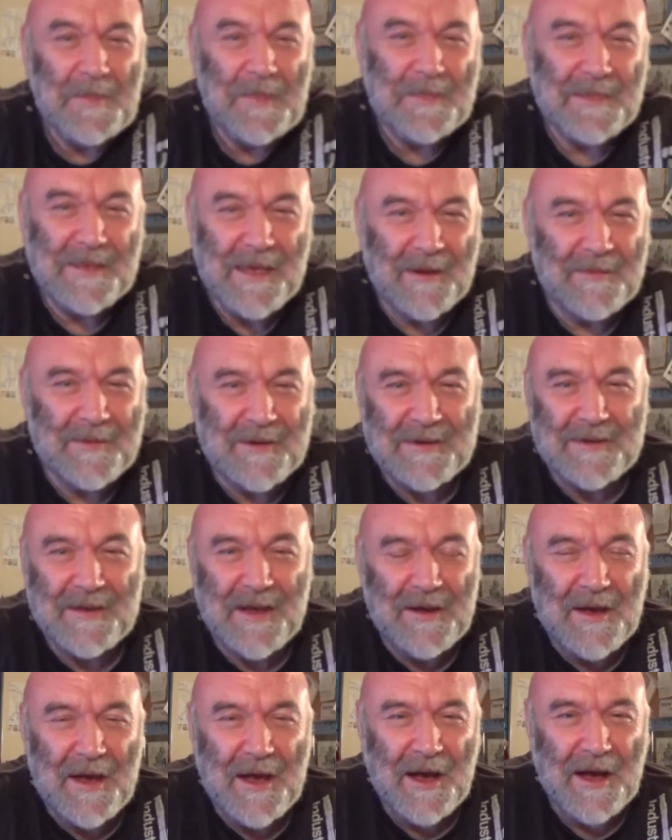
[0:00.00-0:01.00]
because
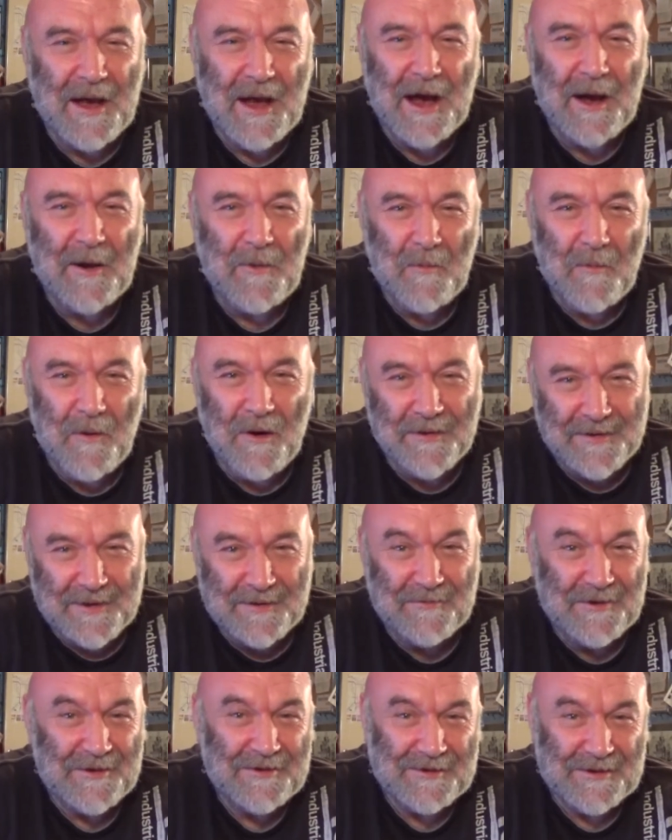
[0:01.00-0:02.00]
I was
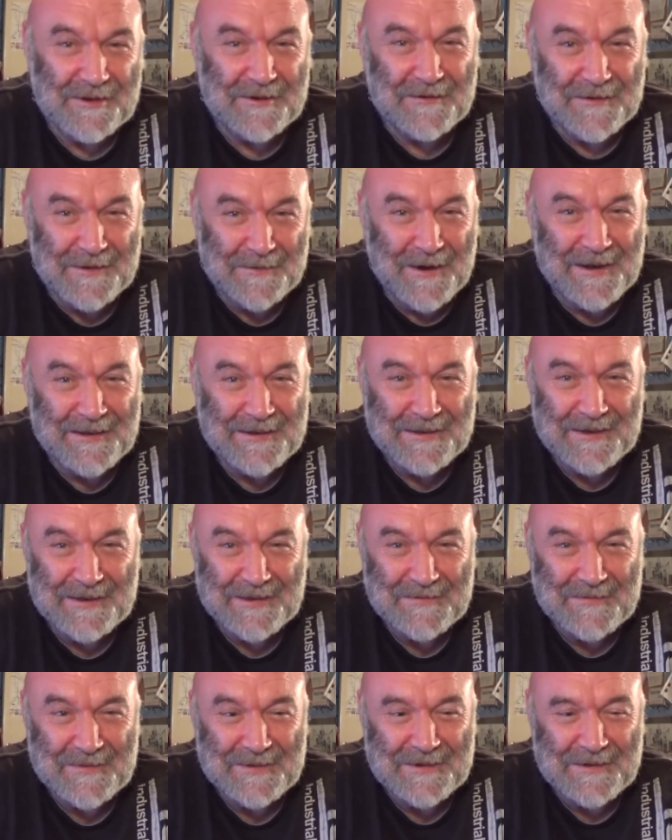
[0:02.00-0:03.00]
originally going to edit
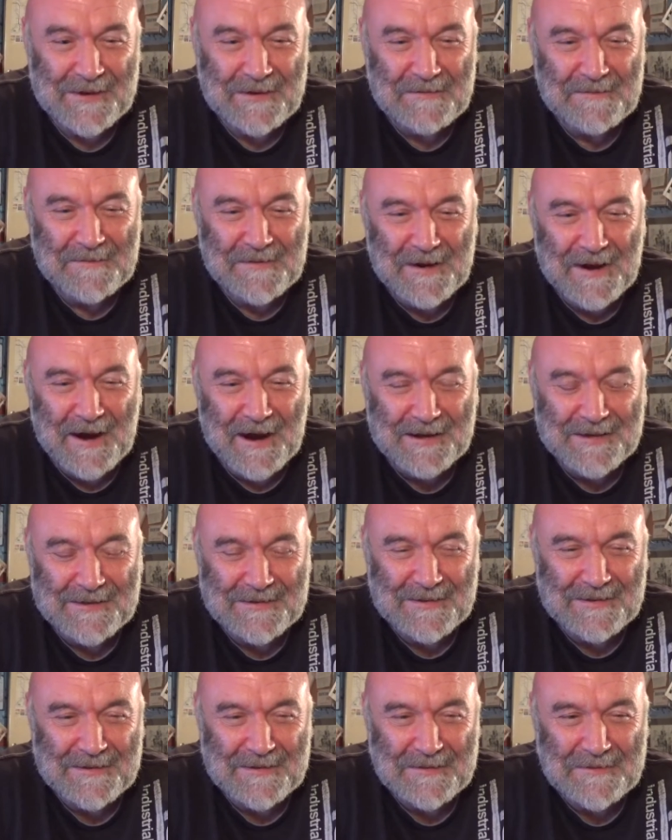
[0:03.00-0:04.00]
this video,
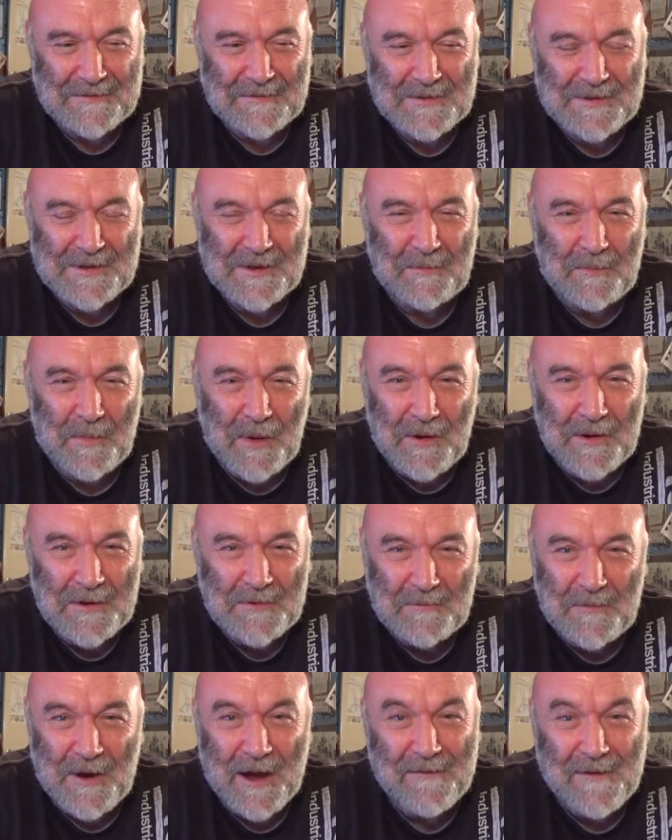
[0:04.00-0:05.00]
and there was a
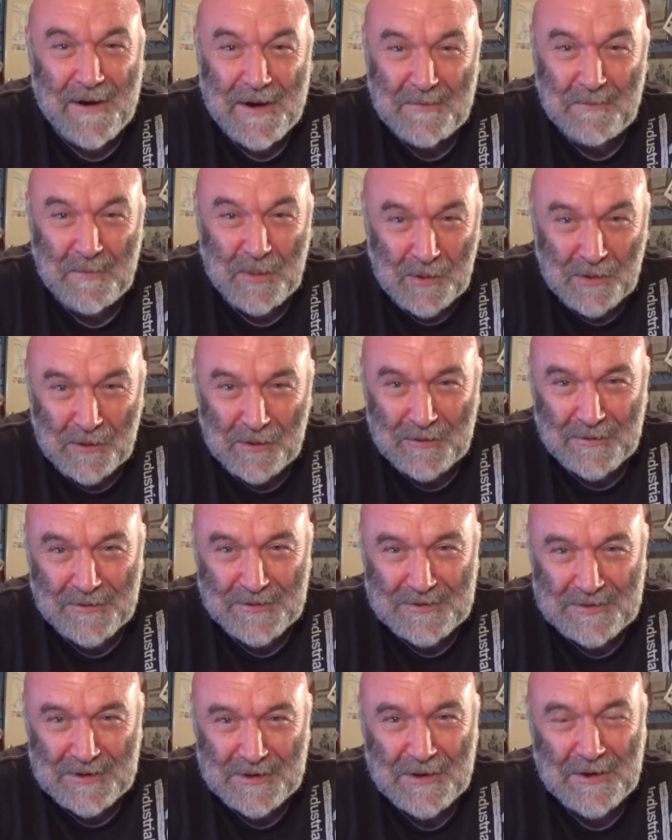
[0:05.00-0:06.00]
point where I
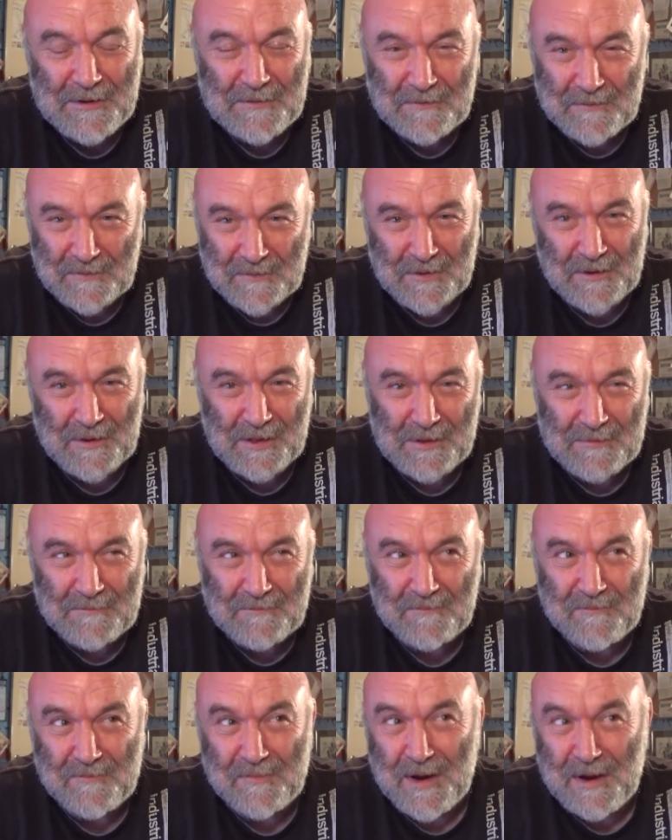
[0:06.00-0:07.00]
pause for
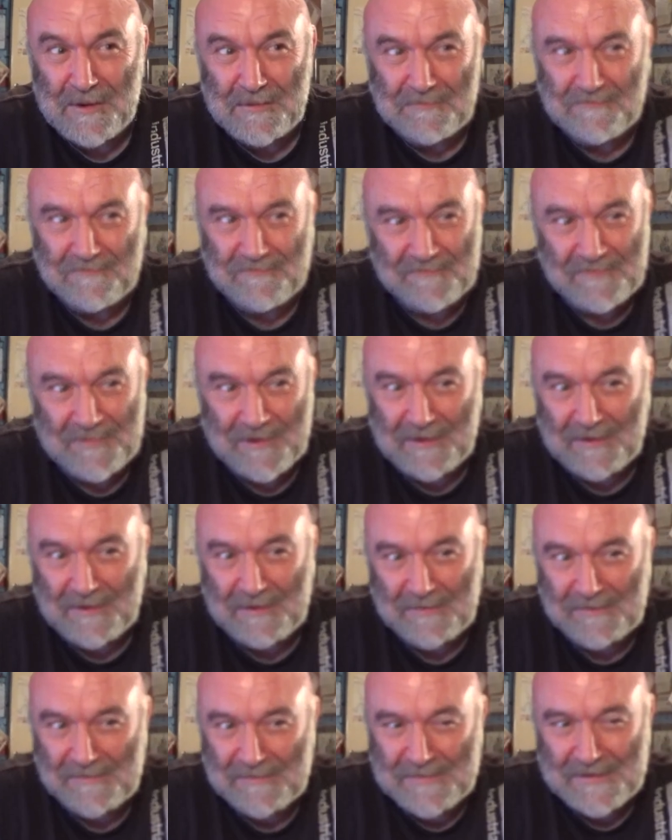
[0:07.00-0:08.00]
about, I don't
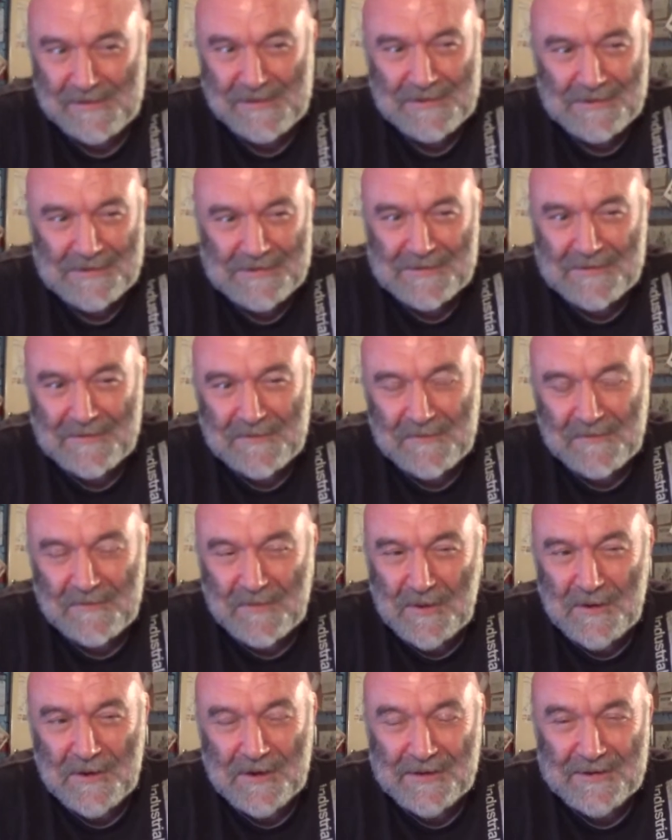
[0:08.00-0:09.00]
know,
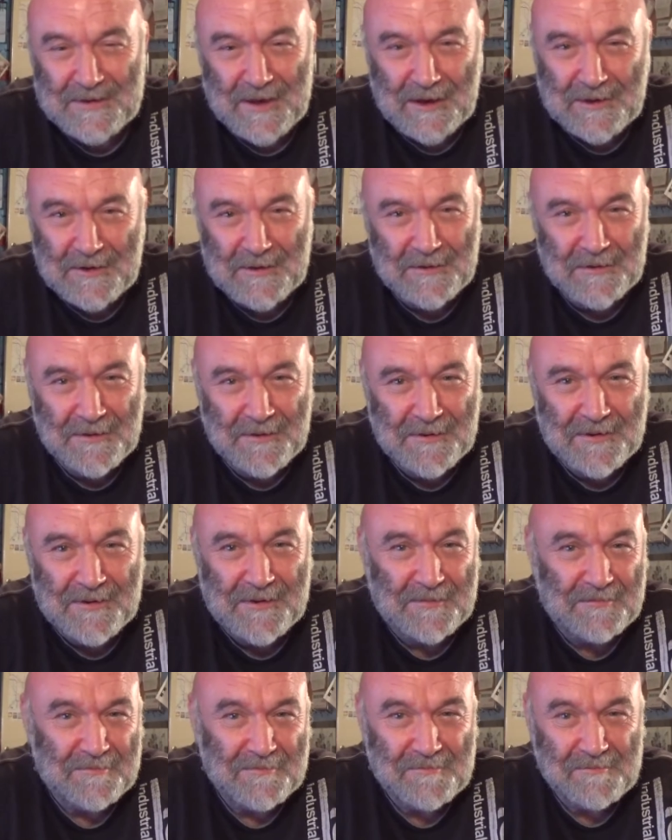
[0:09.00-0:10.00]
30
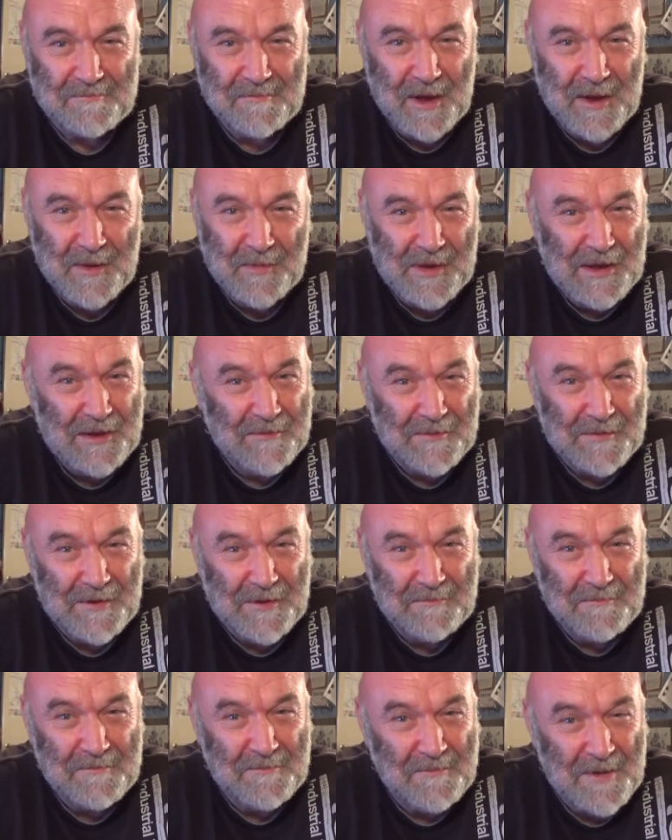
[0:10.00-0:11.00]
seconds, maybe even
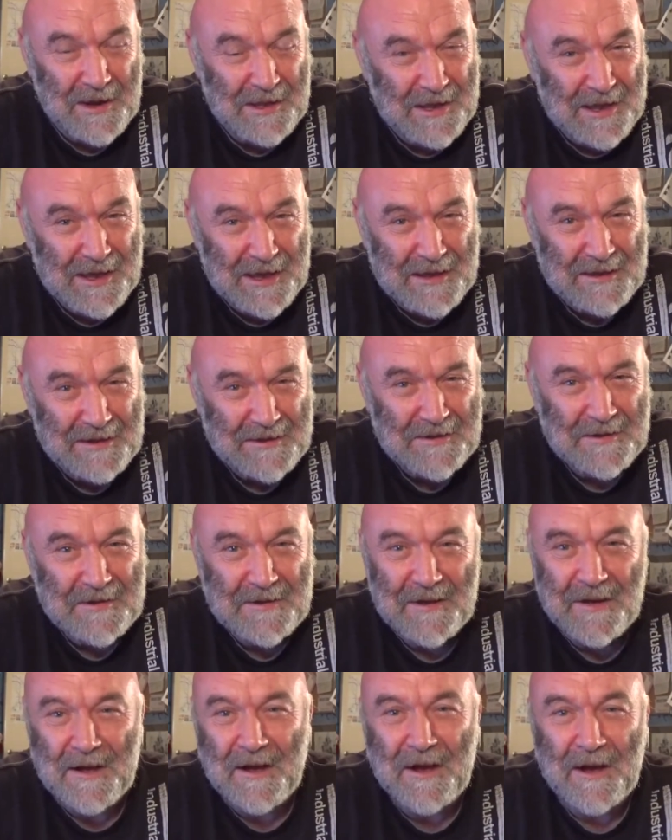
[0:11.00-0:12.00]
a minute,
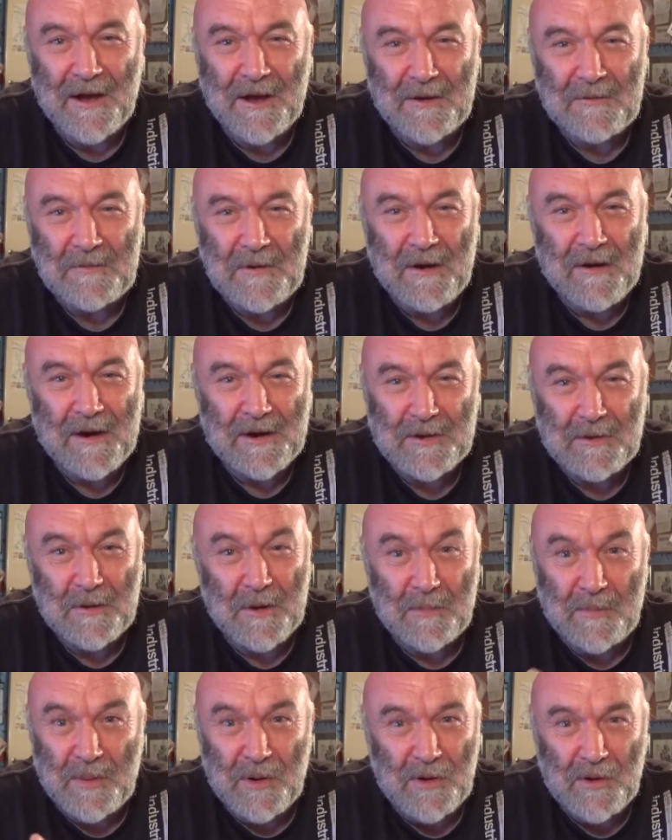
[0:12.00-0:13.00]
where I do
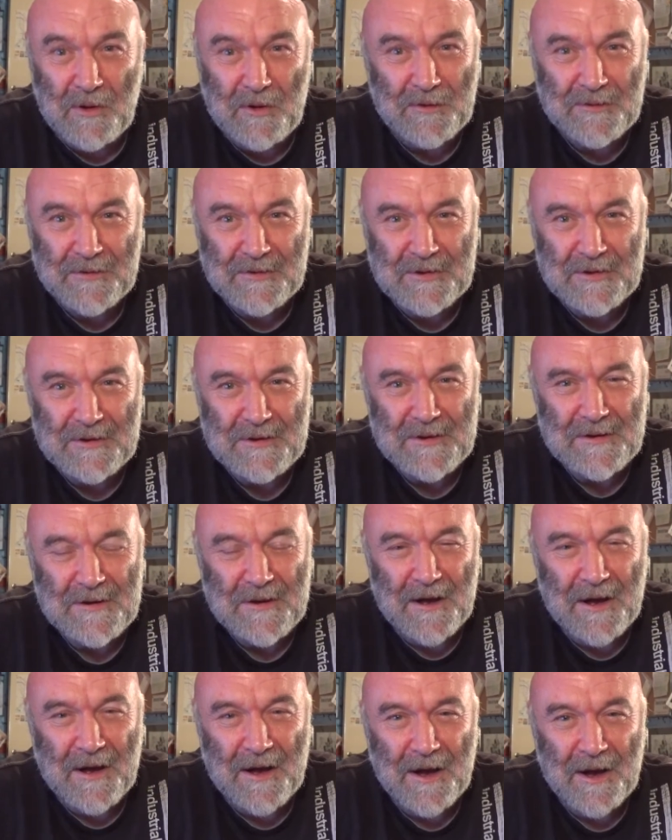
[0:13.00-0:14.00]
a pause,
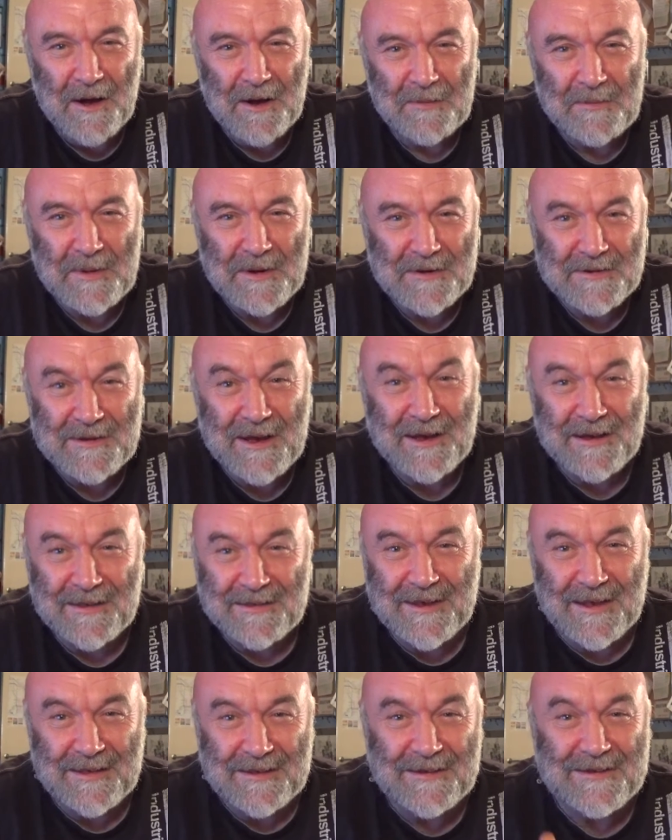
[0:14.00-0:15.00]
because I
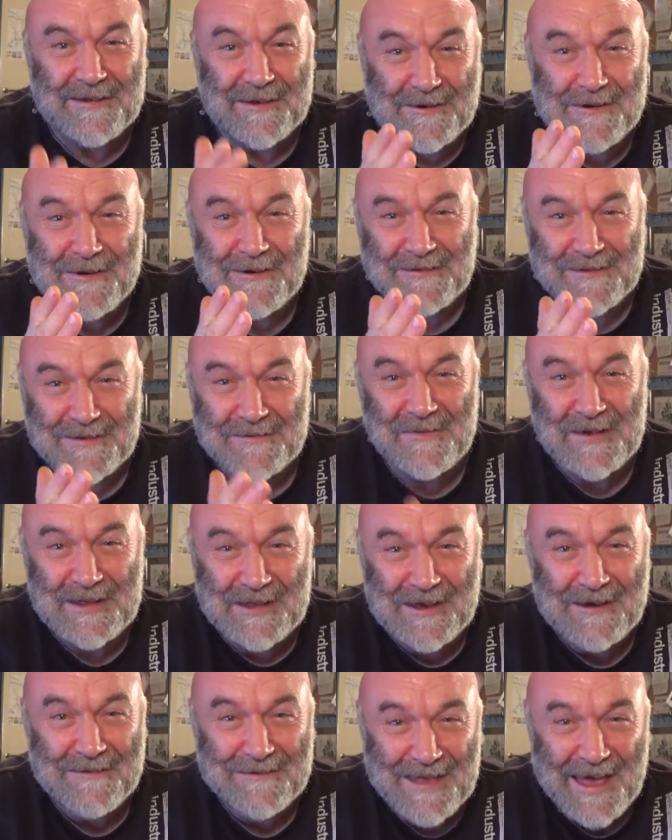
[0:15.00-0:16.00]
intended to cut the
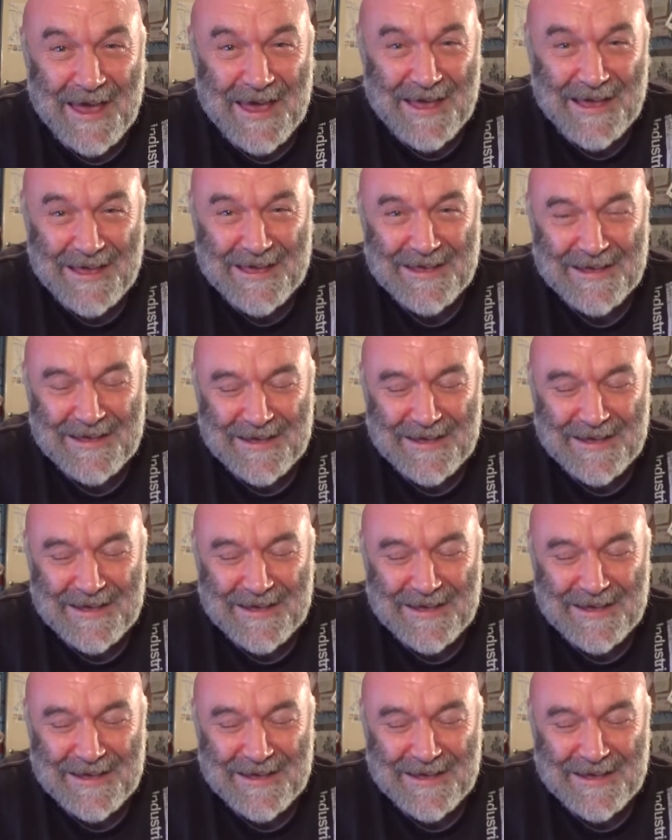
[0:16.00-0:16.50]
video there.